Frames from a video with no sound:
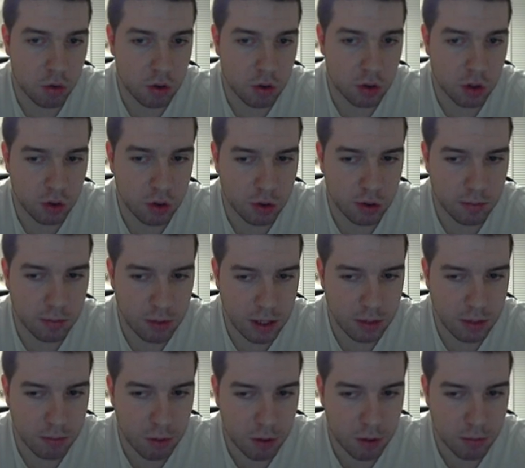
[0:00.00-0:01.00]
to the B
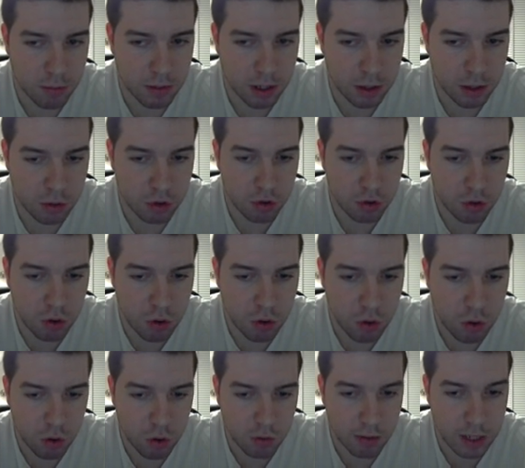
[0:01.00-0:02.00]
bomb site. You should
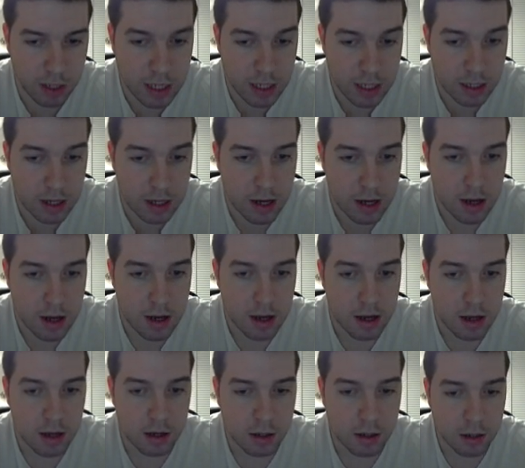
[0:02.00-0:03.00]
always
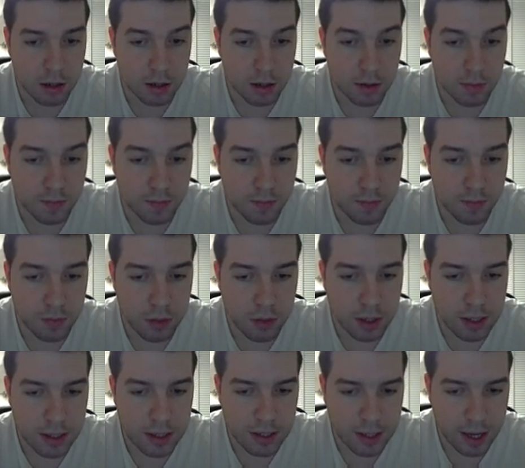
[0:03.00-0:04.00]

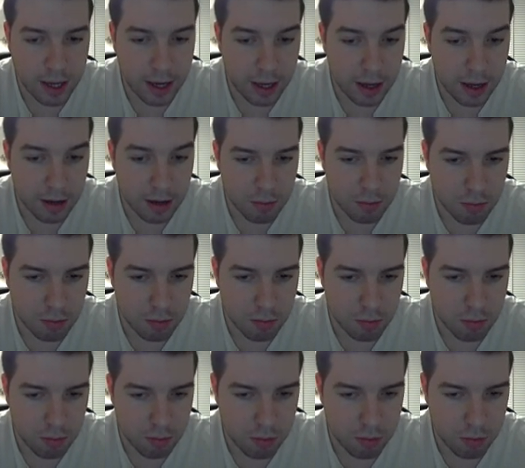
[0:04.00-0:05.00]
stay,
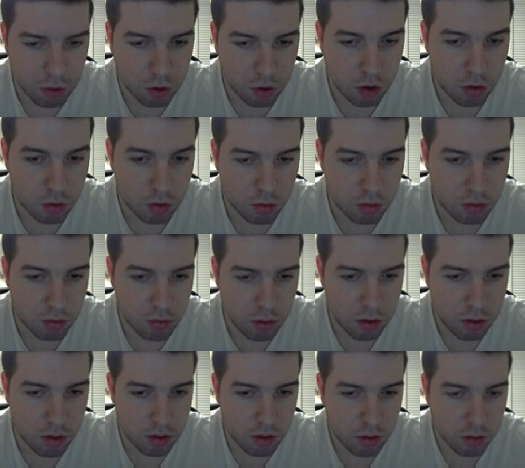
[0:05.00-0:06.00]
you know,
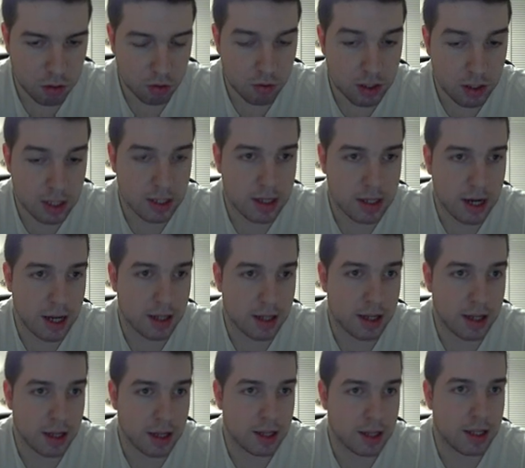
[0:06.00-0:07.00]
to this site
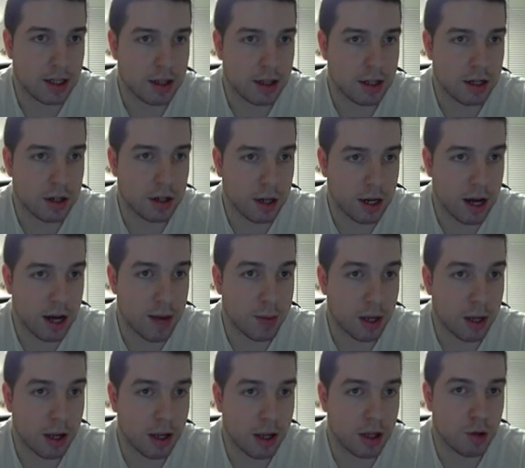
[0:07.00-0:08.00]
until they're coming
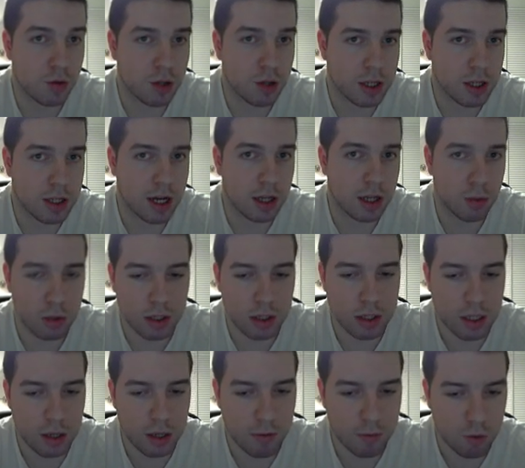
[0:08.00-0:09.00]
into the site with the
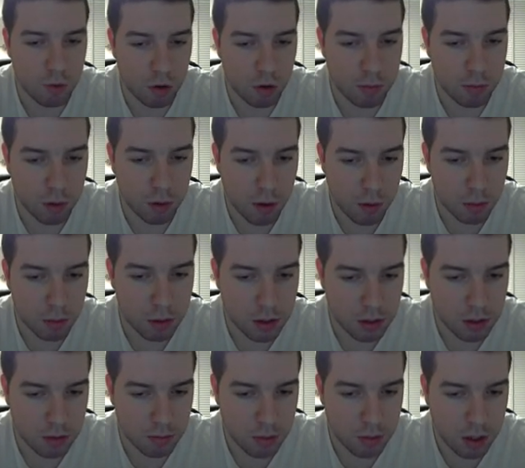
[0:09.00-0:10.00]
C4 probably,
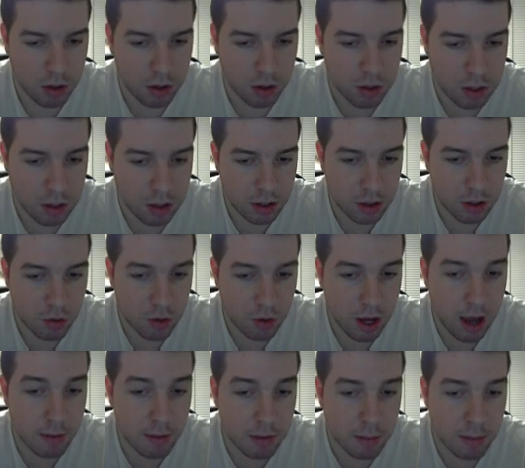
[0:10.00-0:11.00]
because you
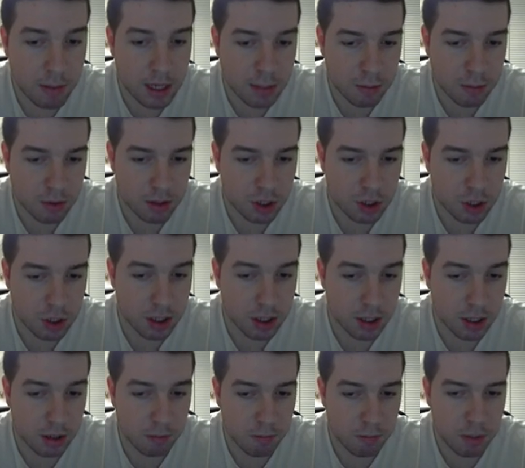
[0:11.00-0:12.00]
have the best position
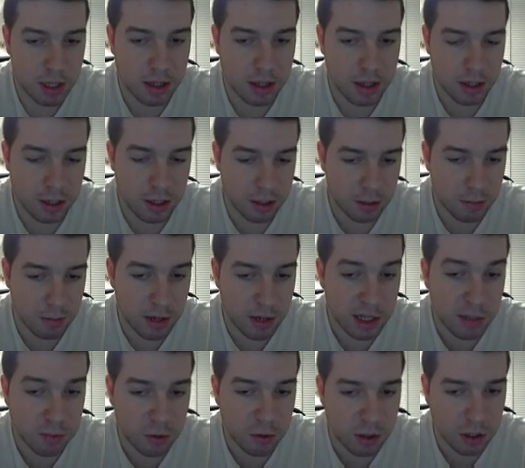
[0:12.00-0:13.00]
here. Pit is the best
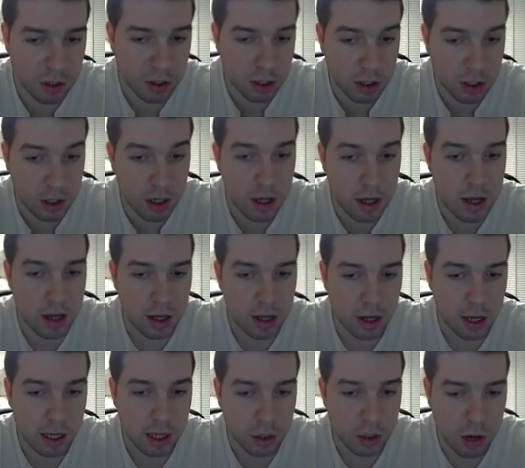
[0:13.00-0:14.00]
position
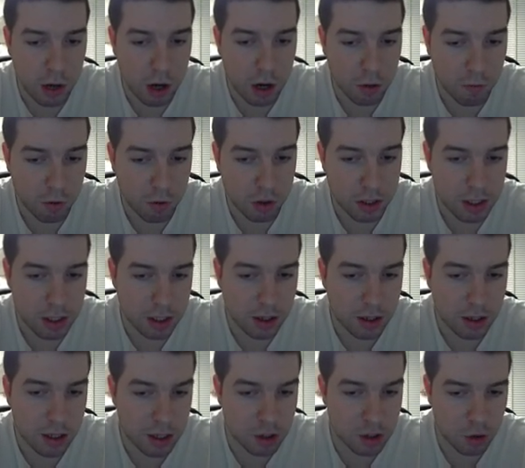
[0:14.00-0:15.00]
late round for the
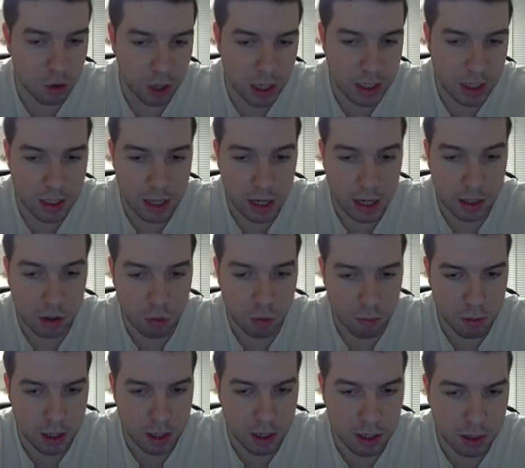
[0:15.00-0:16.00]
CTs on A site to
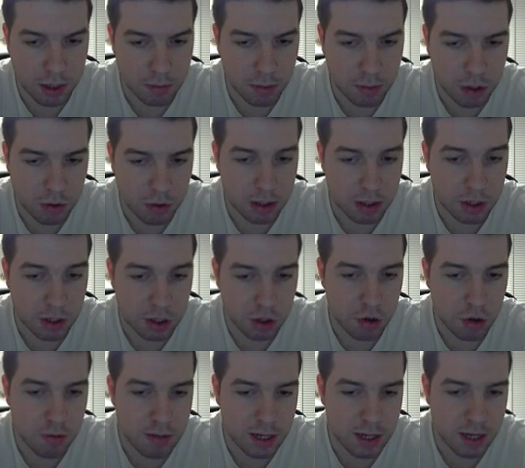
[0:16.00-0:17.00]
be in, because there are so
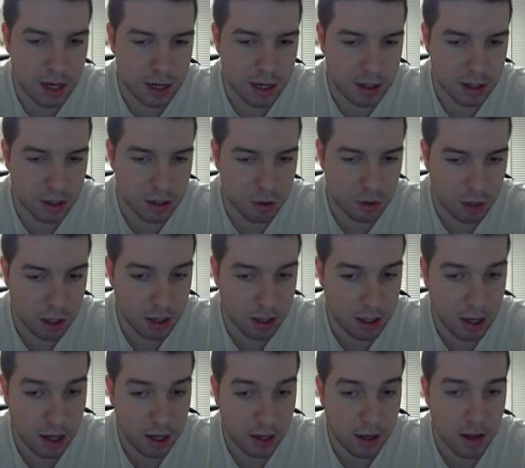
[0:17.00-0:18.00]
many angles you can
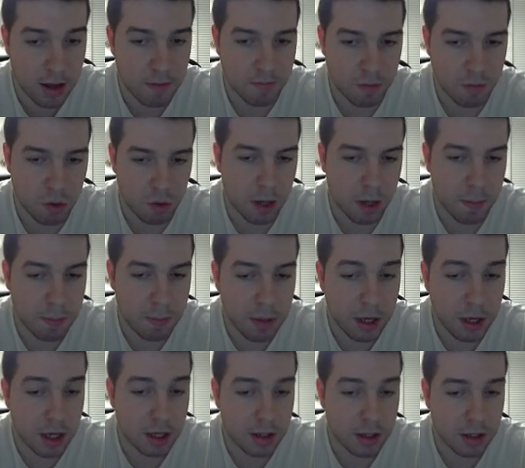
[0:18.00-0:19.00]
take. You can
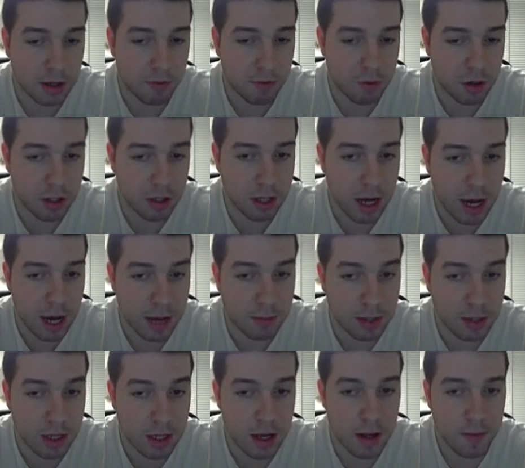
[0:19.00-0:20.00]
peek at different times.
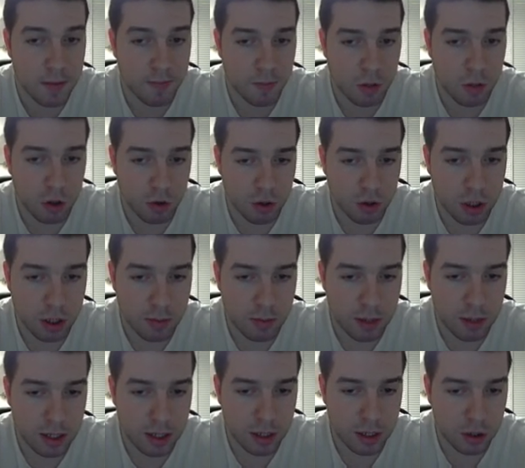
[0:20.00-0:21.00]
Your
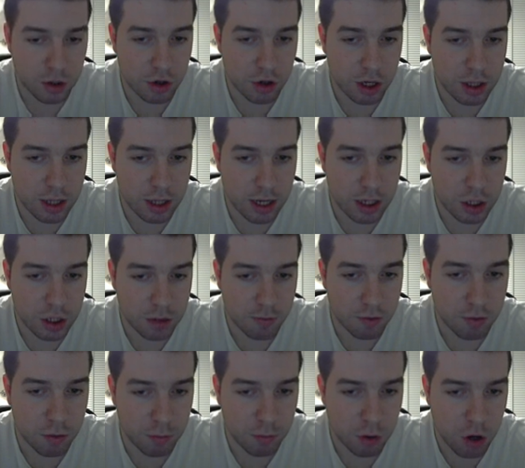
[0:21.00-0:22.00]
teammates can draw attention
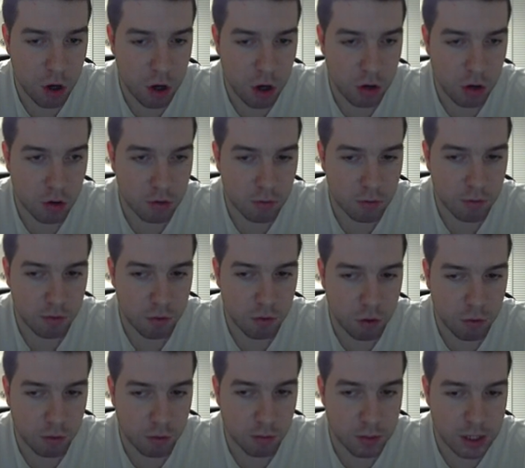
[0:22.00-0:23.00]
from long or
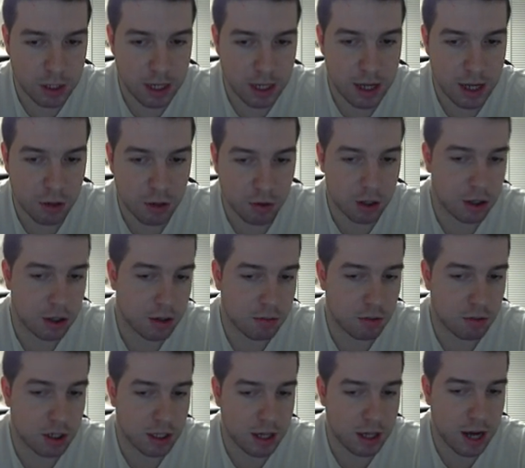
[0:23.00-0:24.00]
from side. You can
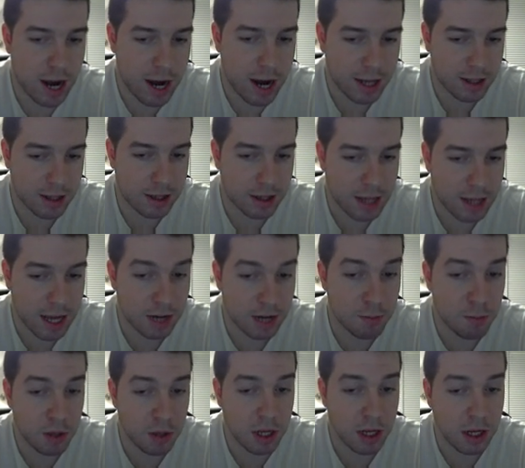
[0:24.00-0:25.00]
just hide and then
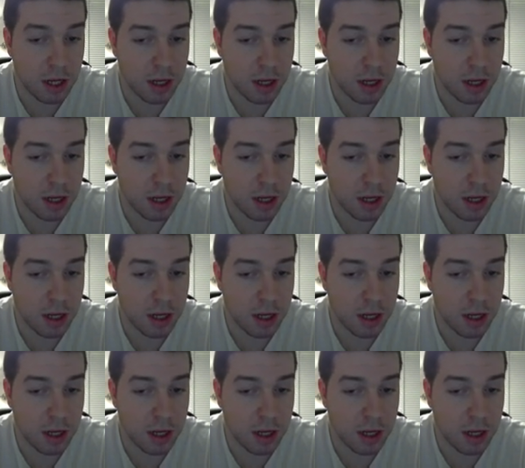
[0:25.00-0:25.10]
peek.